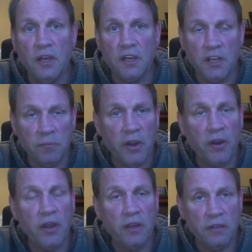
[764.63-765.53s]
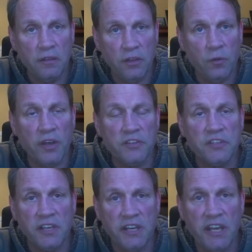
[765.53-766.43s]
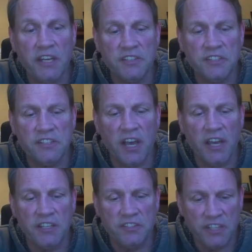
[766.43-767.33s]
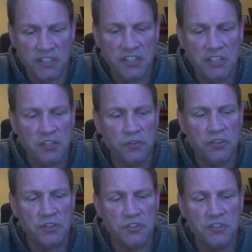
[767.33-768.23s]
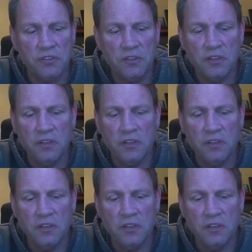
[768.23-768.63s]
in comparing US and Canadian societies and institutions.